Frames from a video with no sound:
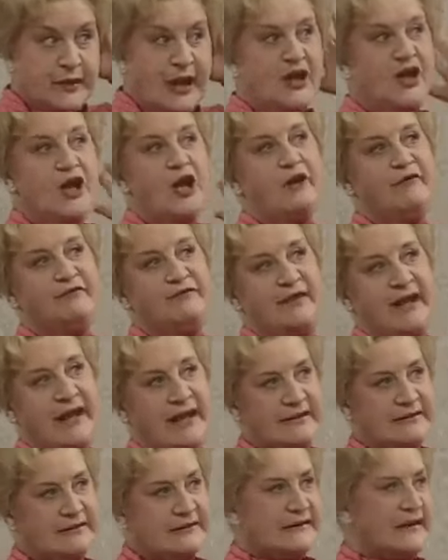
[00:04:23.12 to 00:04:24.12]

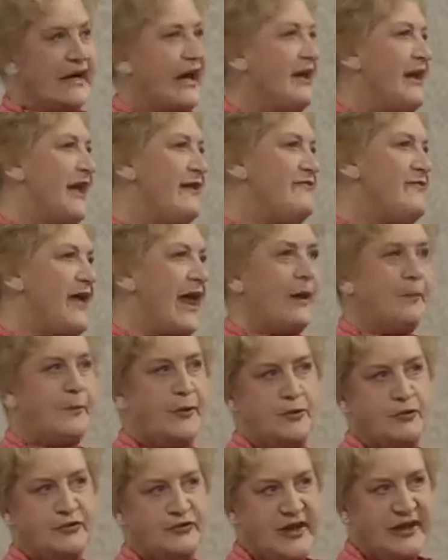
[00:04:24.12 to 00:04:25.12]
Lovely. And Evan
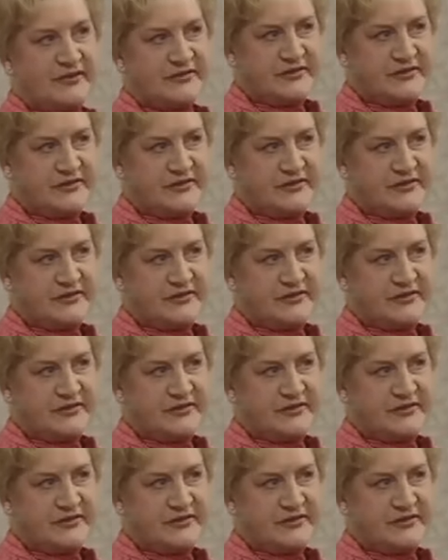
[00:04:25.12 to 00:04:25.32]
Elboo says